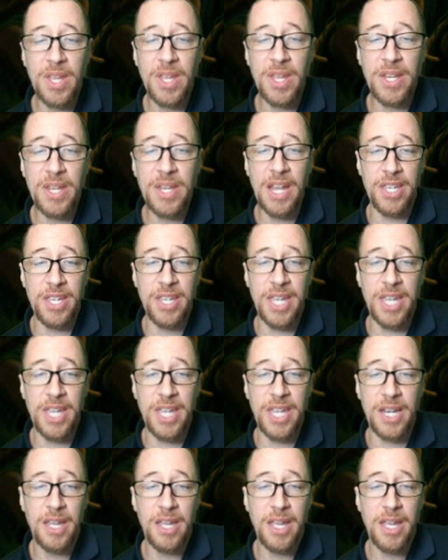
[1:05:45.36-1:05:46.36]
Now
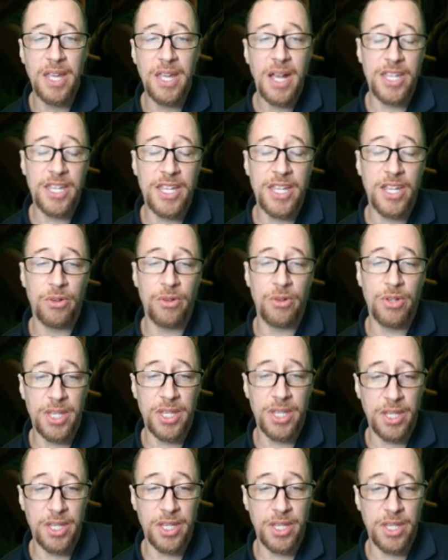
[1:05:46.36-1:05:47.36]
again, I can go
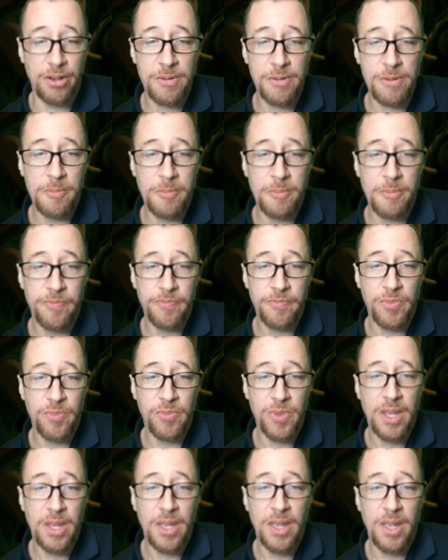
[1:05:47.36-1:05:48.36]
here,
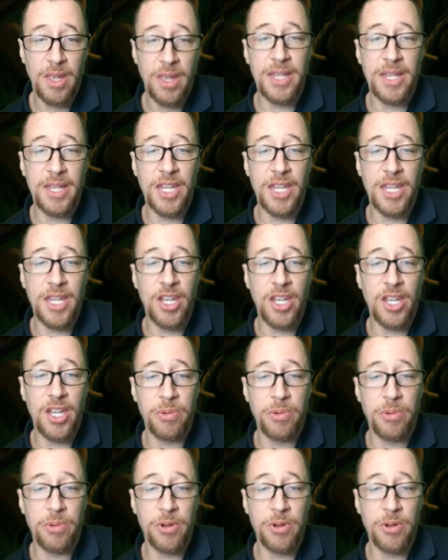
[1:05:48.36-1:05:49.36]
and then he could
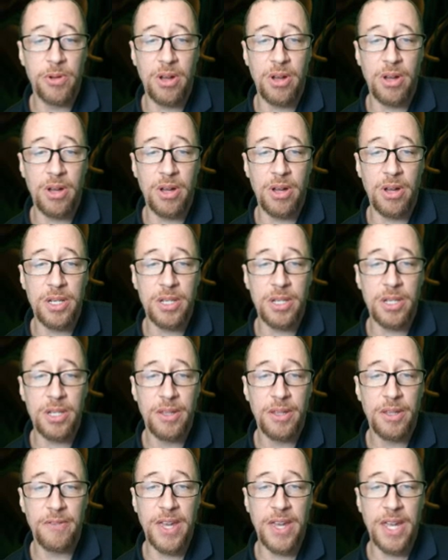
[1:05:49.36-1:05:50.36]
push the pawn.
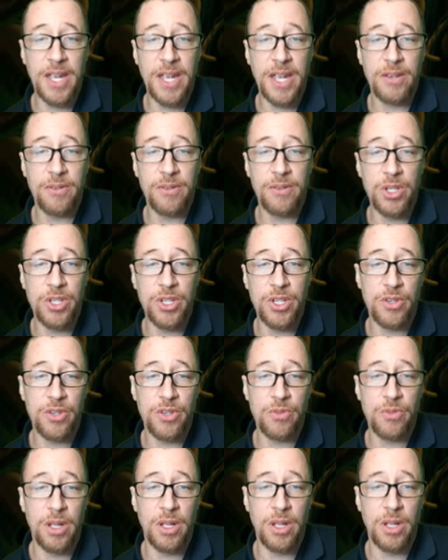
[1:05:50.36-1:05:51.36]
In fact, we
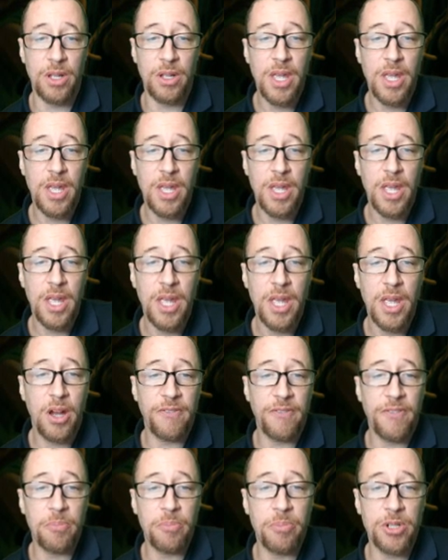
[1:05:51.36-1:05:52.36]
just will.
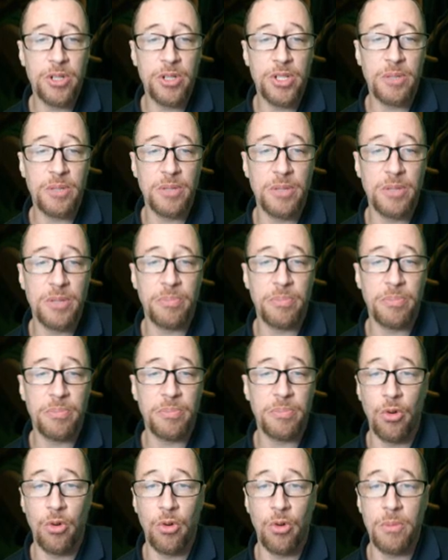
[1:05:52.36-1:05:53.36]
If he pushes the
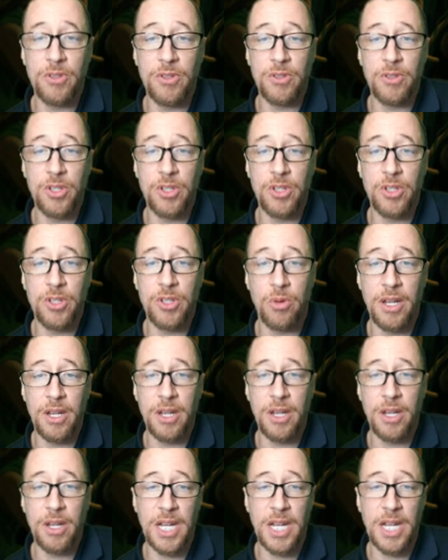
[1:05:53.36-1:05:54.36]
pawn or moves the queen
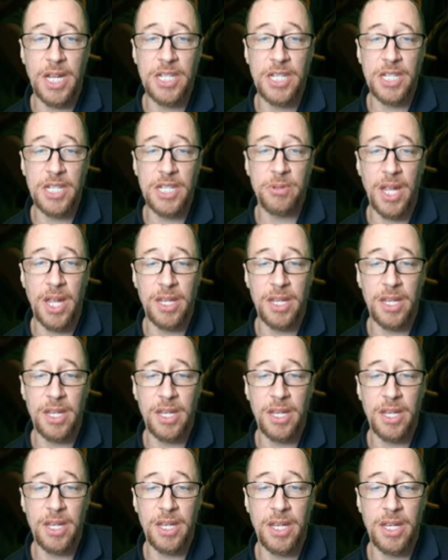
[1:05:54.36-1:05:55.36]
because the knight's
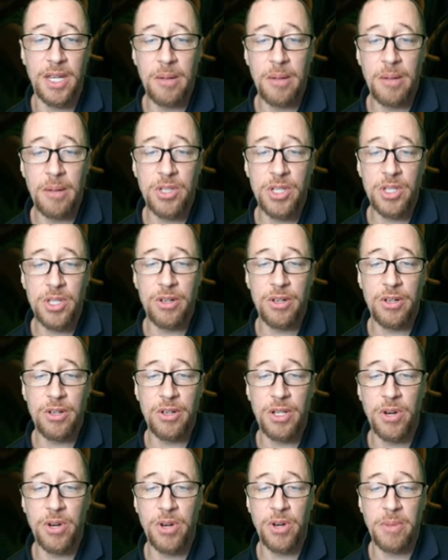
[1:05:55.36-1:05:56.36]
protecting, I'm still going
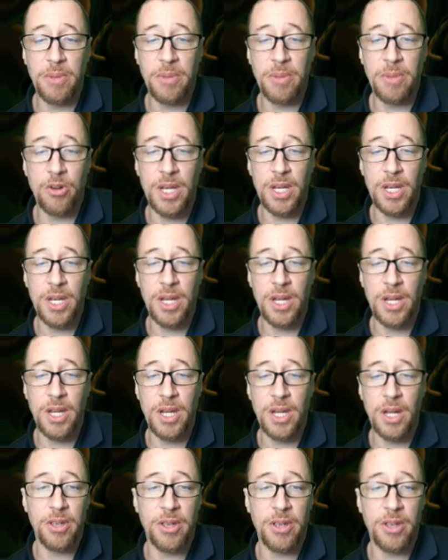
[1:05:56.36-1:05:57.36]
to bring my queen up
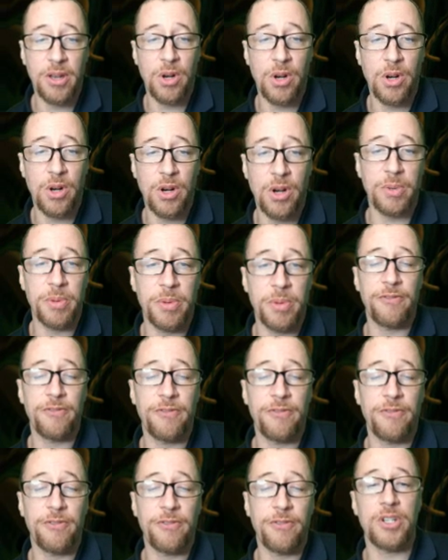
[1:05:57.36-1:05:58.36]
because we're hoping
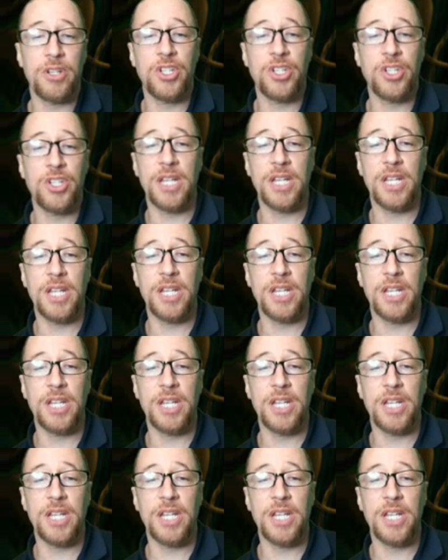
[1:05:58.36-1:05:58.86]
for a chance to